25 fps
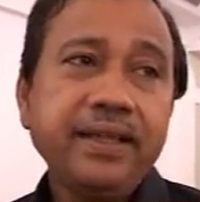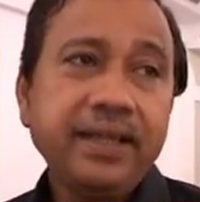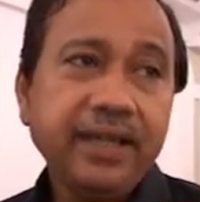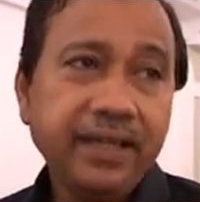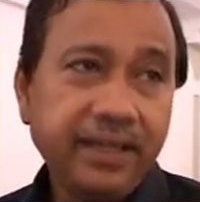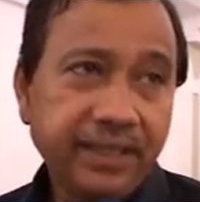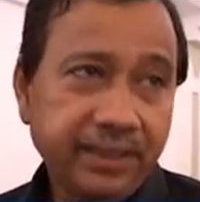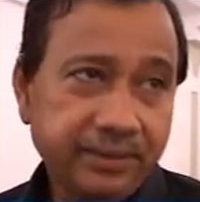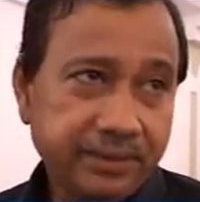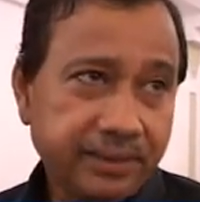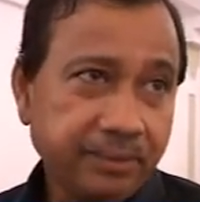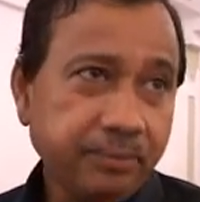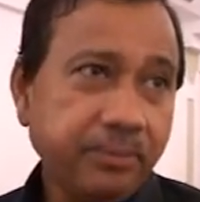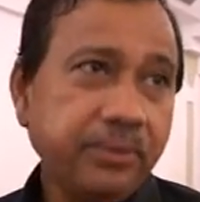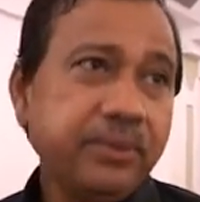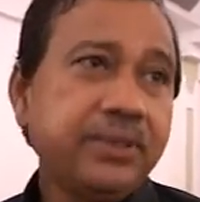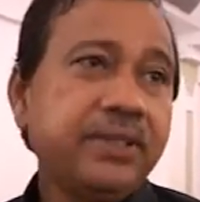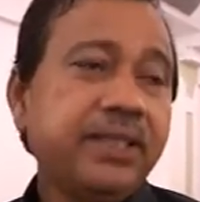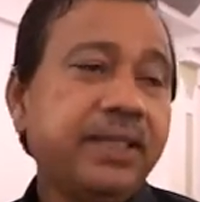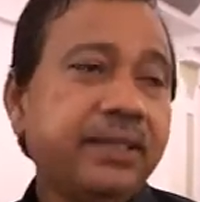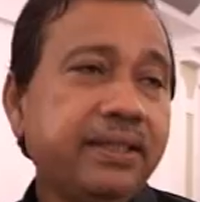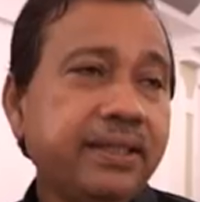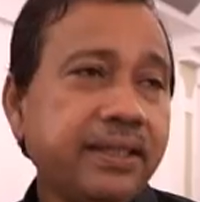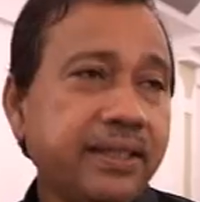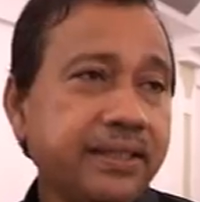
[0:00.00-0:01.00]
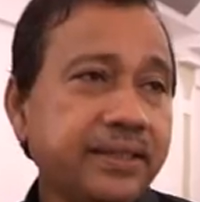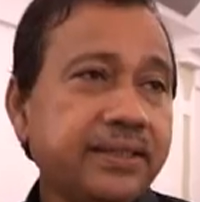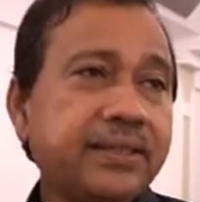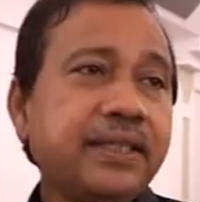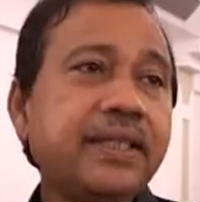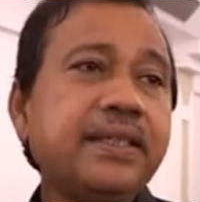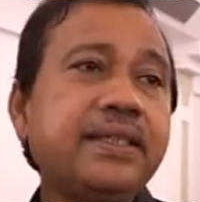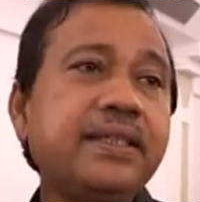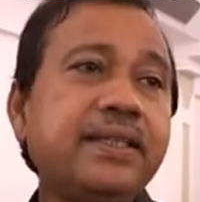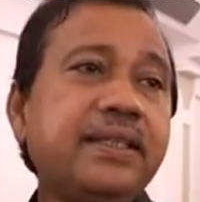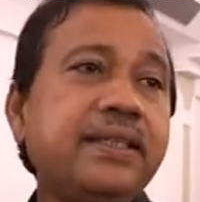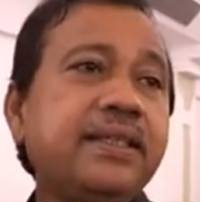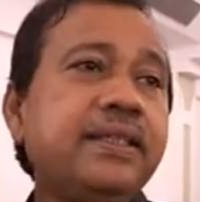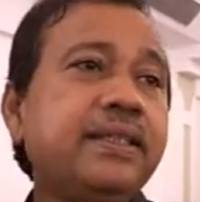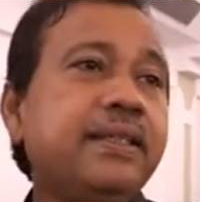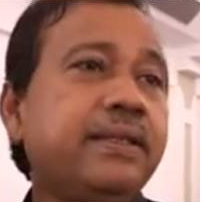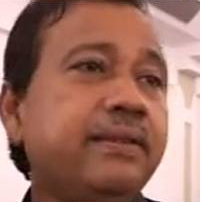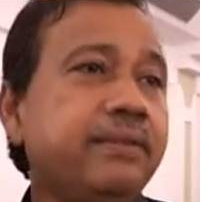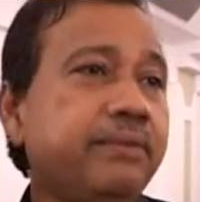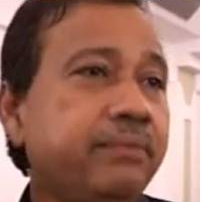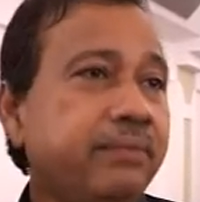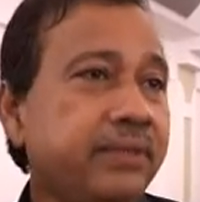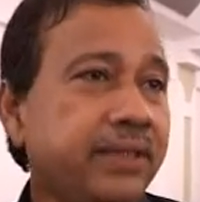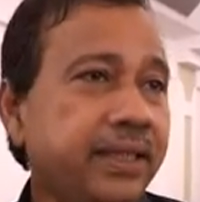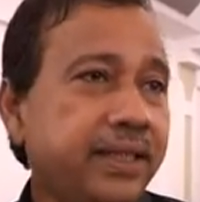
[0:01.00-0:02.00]
And suppose they constructed
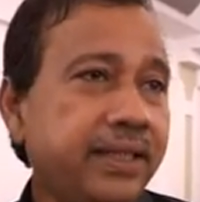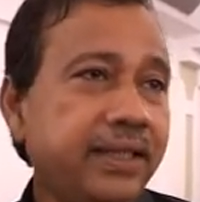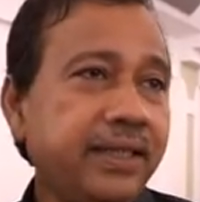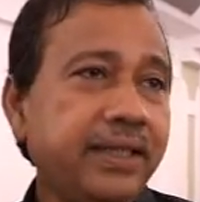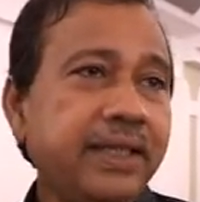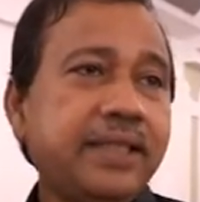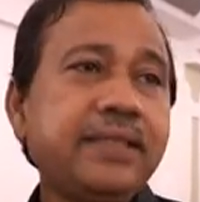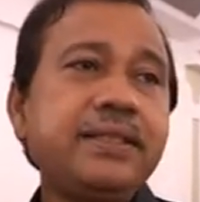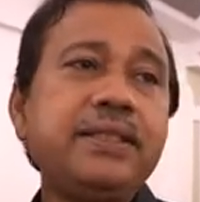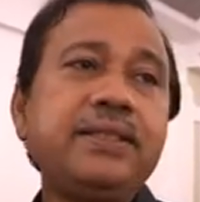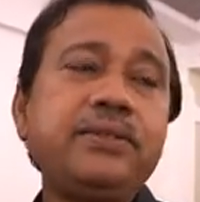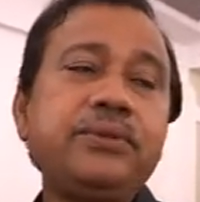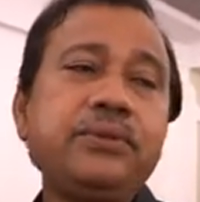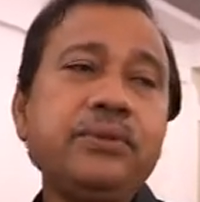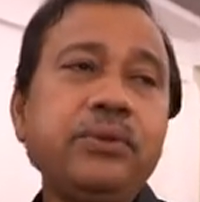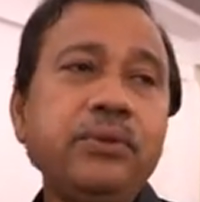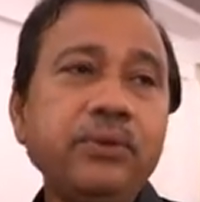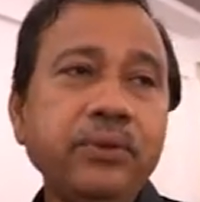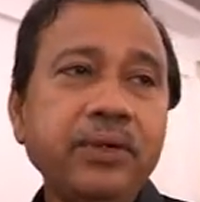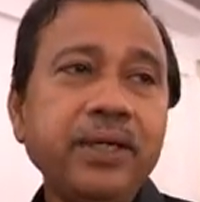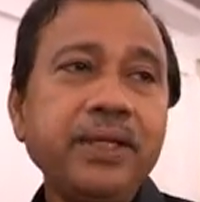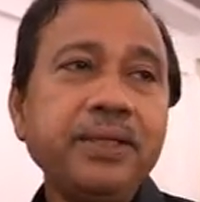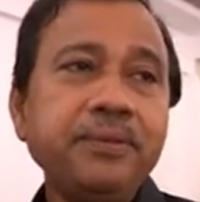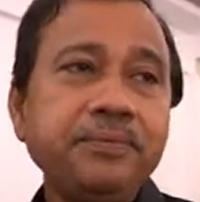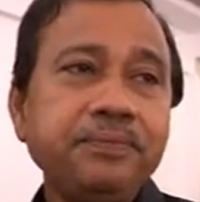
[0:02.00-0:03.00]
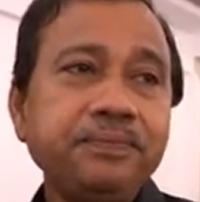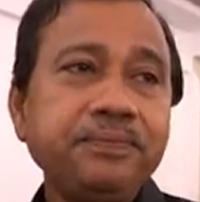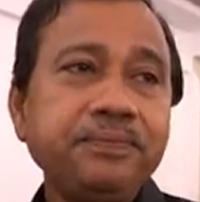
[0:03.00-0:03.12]
it uh, asset to Goa.